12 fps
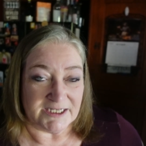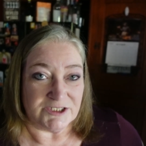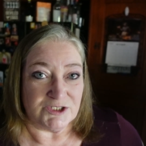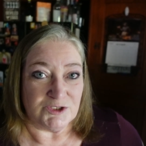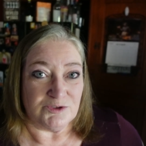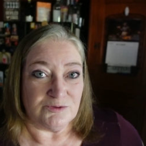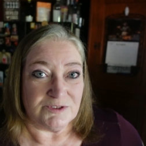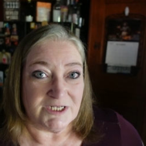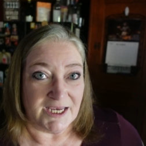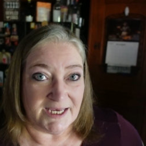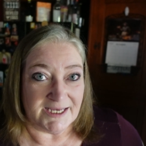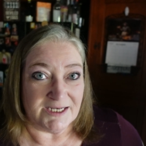and do
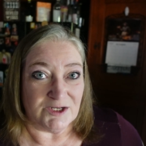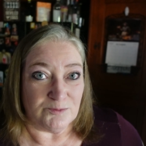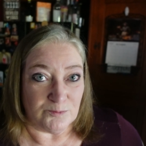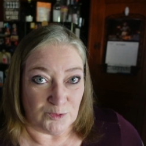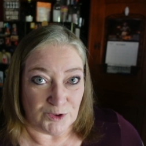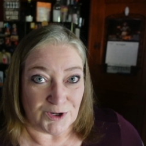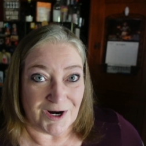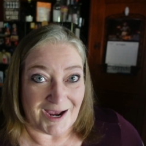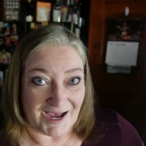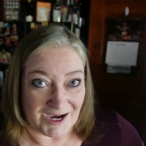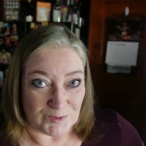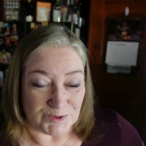10 more
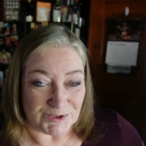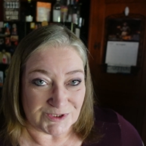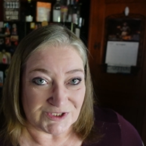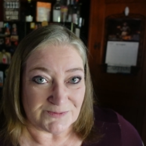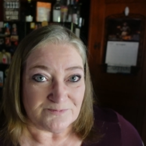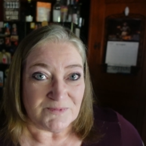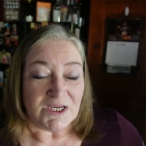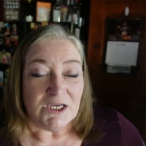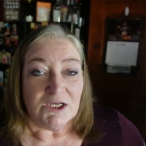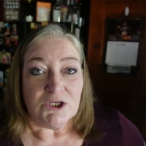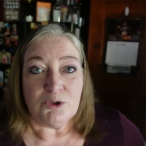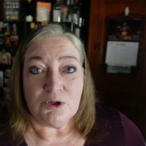hours.
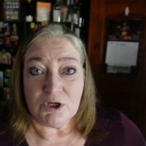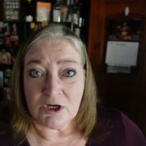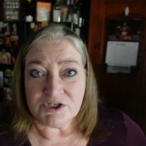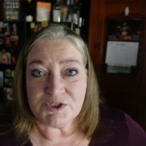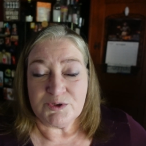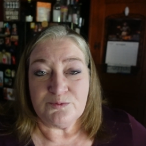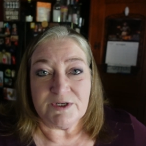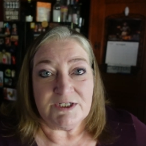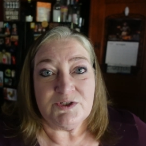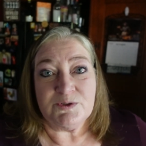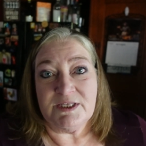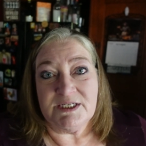You could also
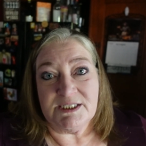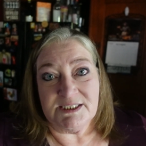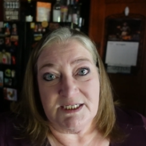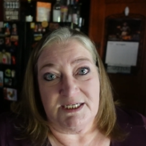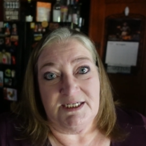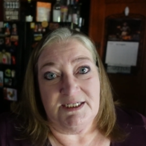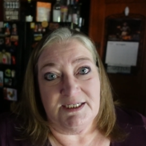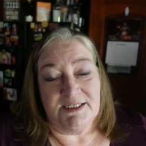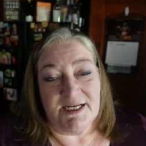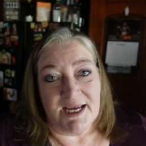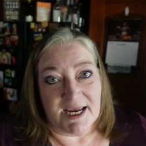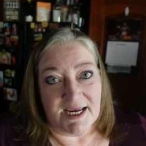render this
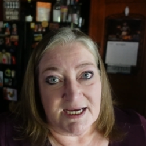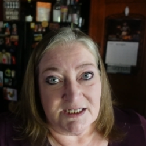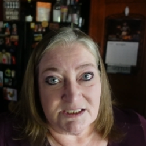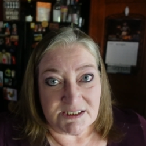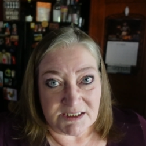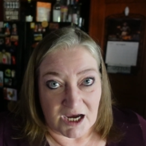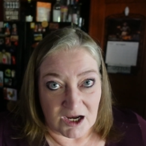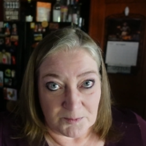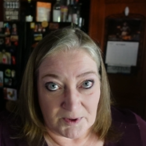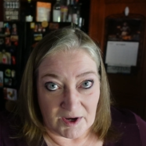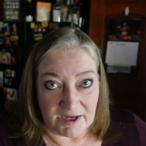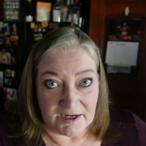in a stock
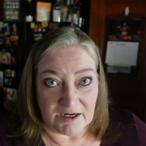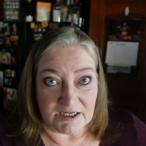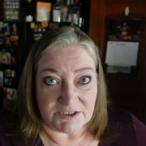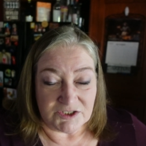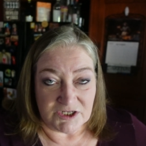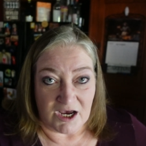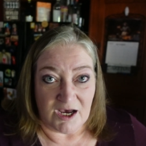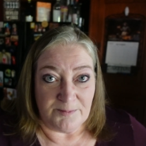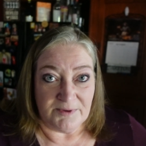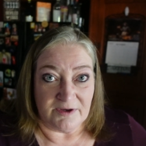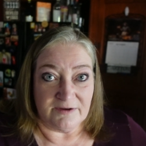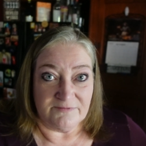pot on
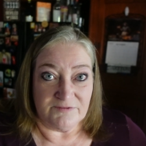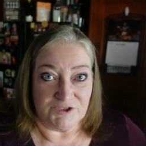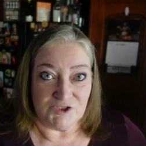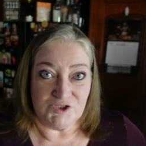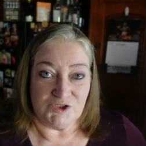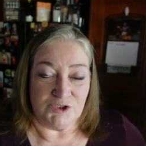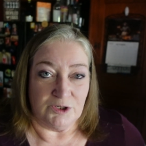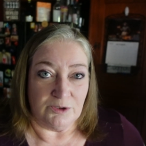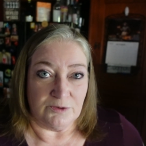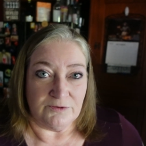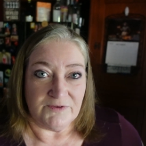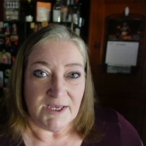top of the
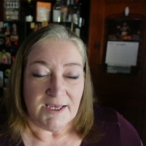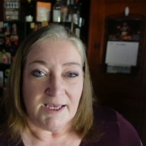stove